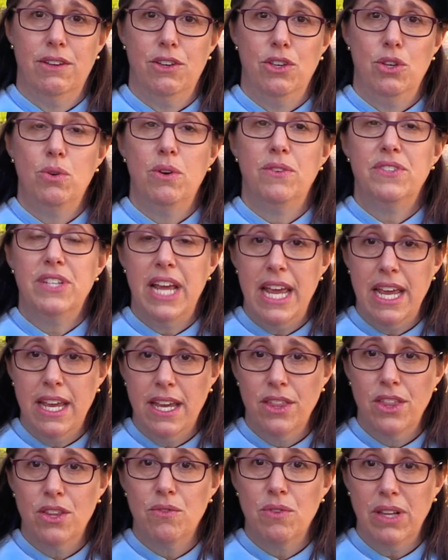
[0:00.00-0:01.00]
You have
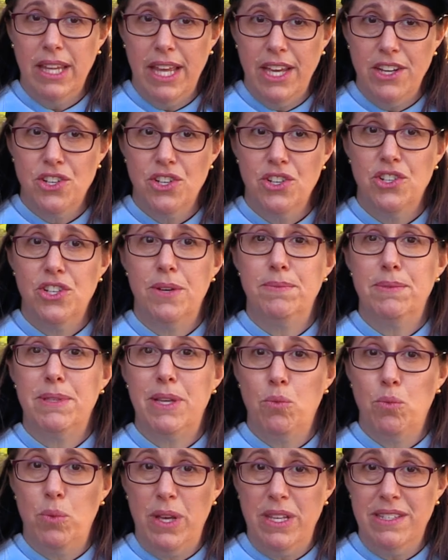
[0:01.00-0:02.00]
taken the relationships
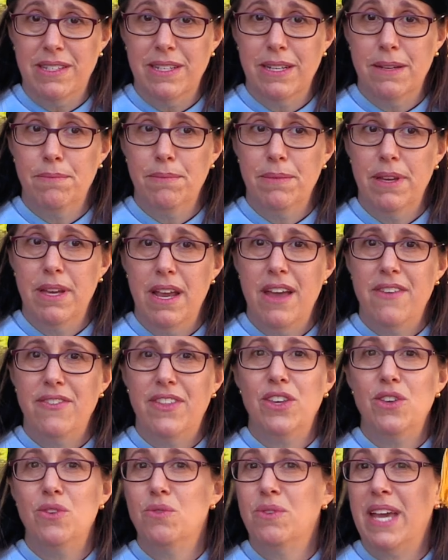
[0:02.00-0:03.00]
and wisdom
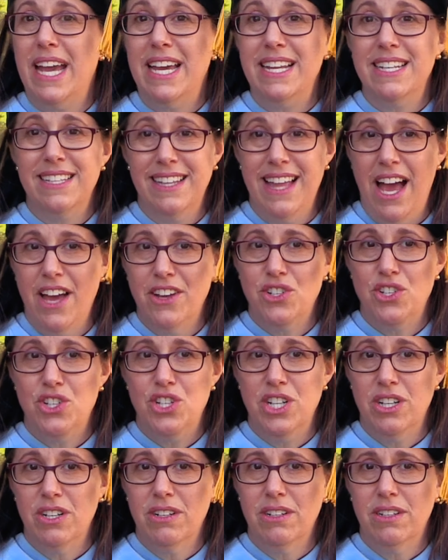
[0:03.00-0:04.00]
that you gained last
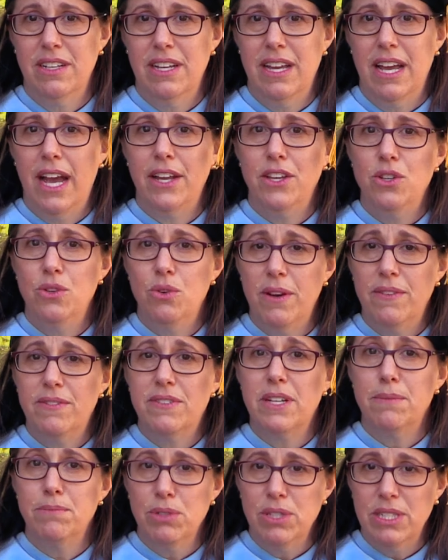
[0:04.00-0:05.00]
year, and you have
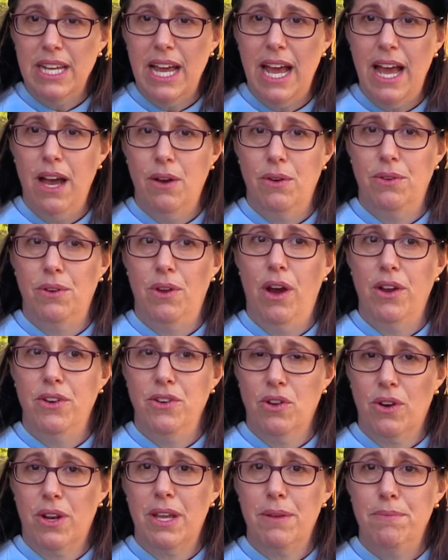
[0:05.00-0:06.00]
doubled down on
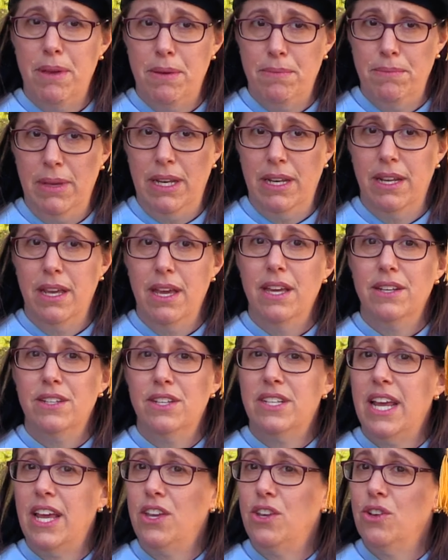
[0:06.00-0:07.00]
your commitment to
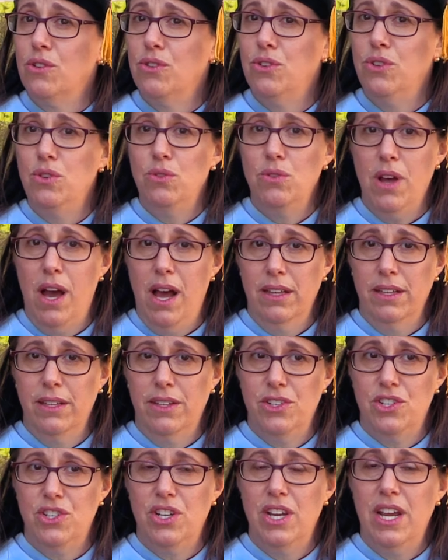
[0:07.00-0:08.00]
take your new
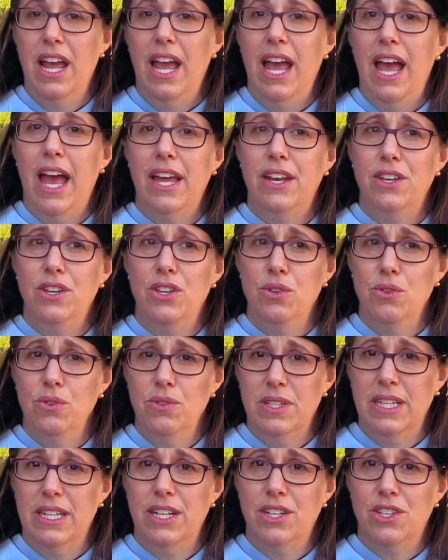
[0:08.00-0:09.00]
knowledge and
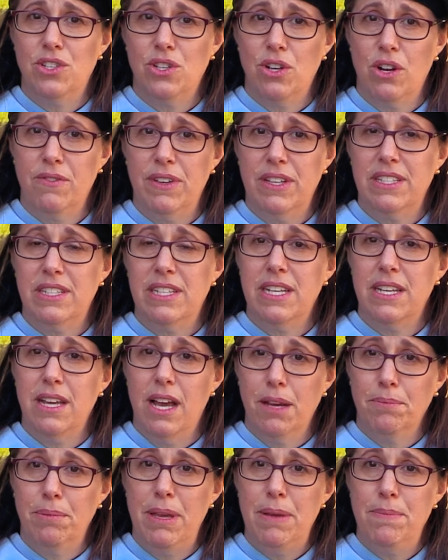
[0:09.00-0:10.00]
use it in service to
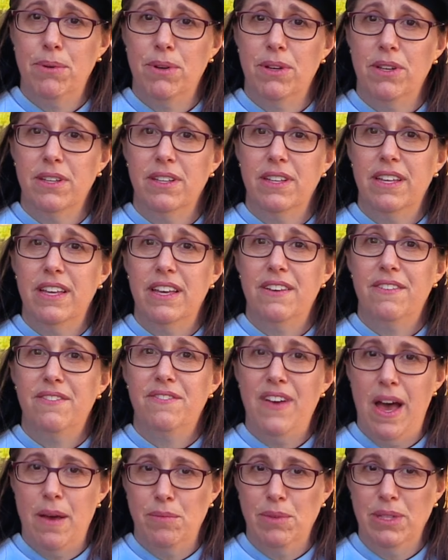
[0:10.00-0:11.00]
young people,
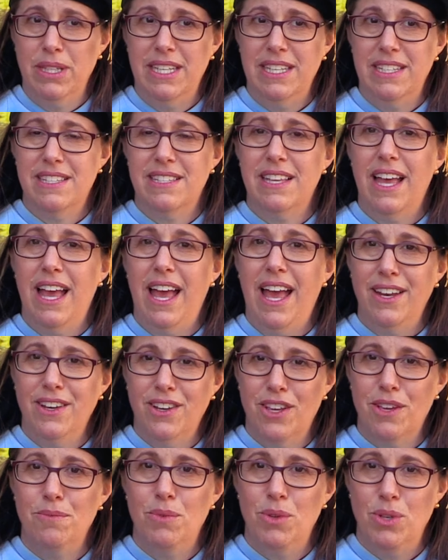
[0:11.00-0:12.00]
families, and
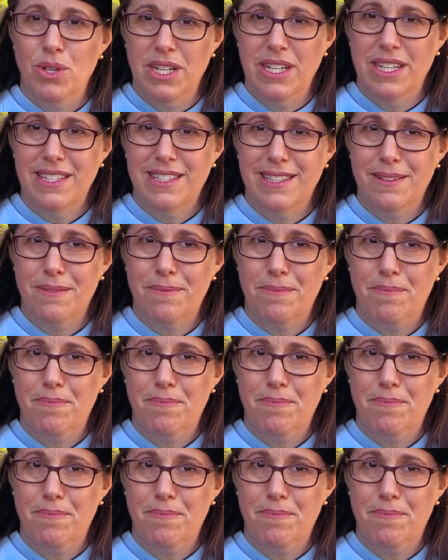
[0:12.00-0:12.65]
communities.